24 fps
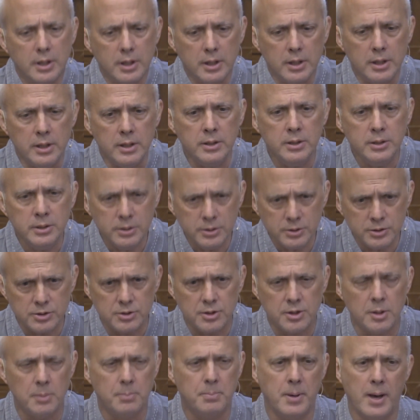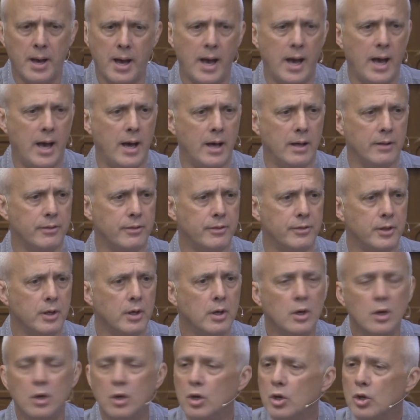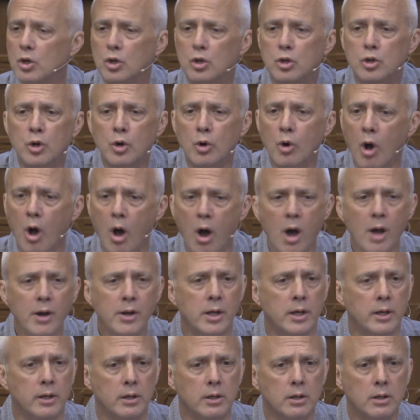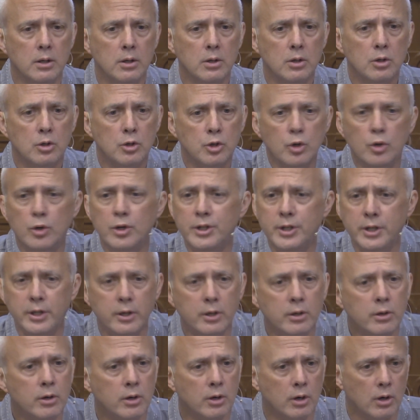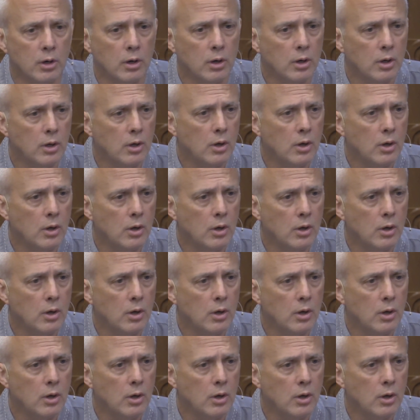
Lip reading: is the path. You're on it. You're here.